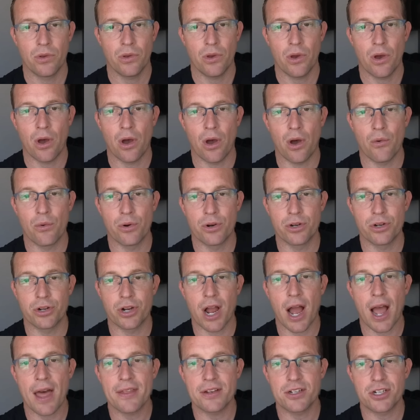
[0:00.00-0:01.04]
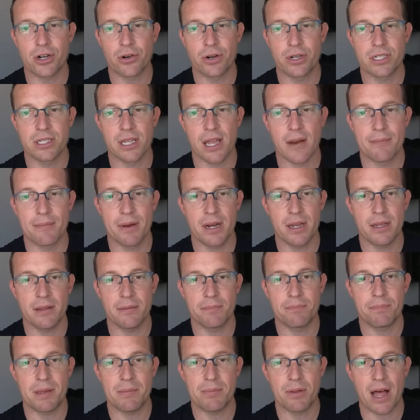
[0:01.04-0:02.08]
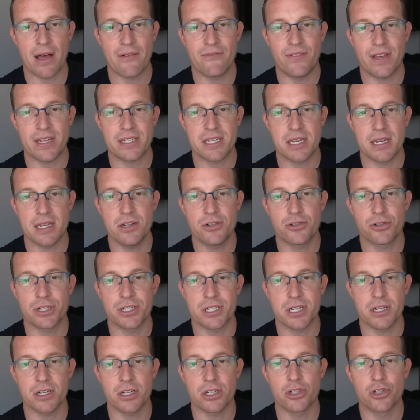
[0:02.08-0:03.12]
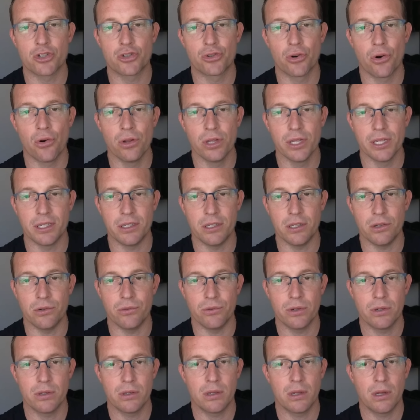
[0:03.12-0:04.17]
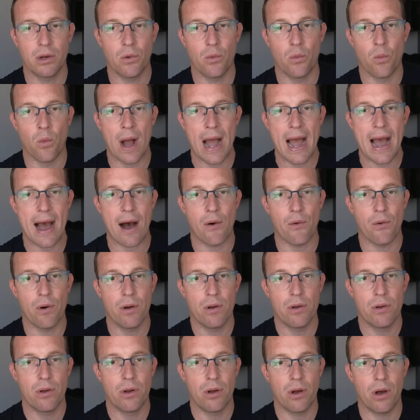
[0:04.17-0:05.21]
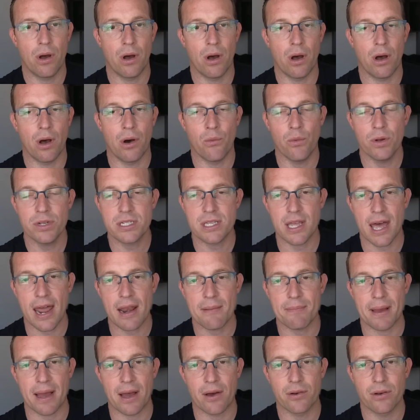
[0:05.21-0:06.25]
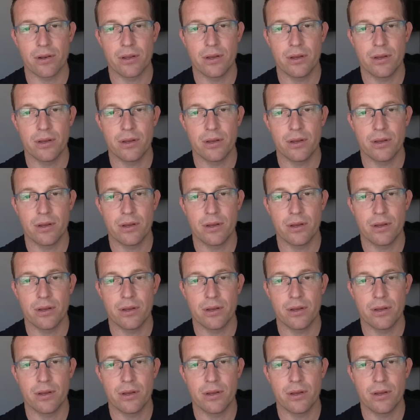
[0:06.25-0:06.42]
When you're a guy that generates a lot of money, people have vested interest in controlling you. Wow. What's that about?